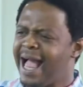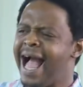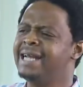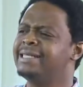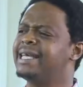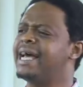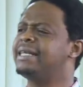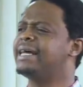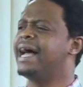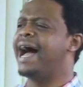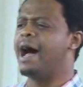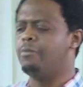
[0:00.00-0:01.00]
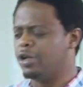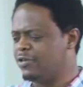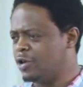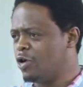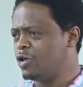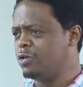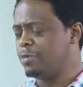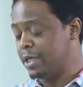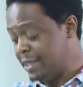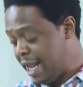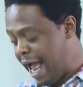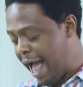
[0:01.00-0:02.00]
and he said, how much is it going to be? He
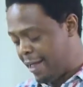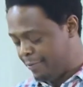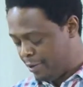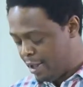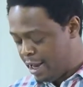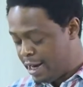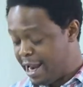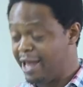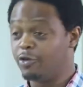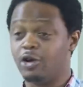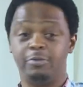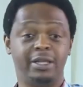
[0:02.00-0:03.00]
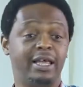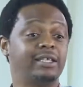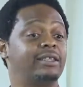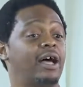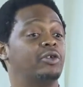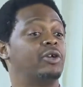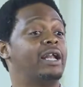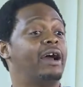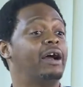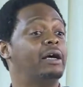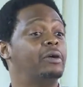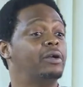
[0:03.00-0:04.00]
said, it's going to be 30,000
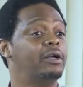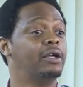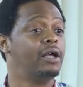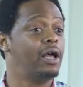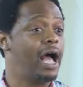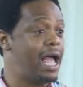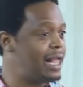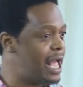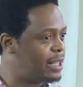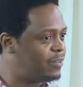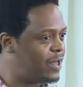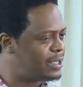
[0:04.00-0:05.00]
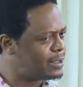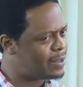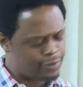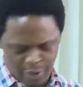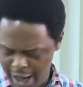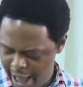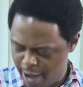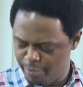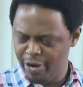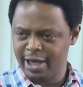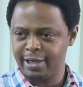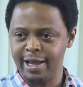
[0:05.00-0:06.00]
naira. I said, 30,000, how?
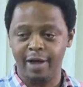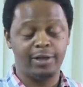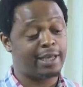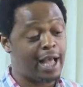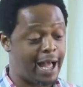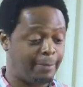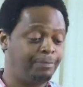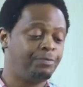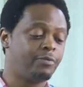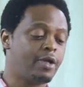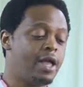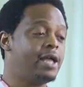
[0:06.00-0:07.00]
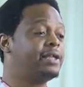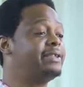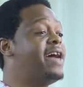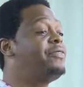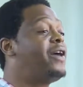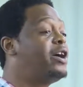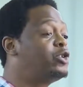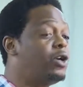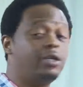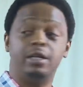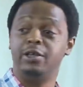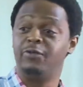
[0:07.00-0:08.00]
Break it down. He said,
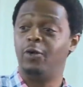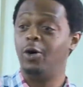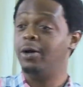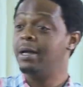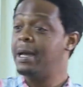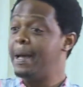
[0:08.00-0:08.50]
10,000 is for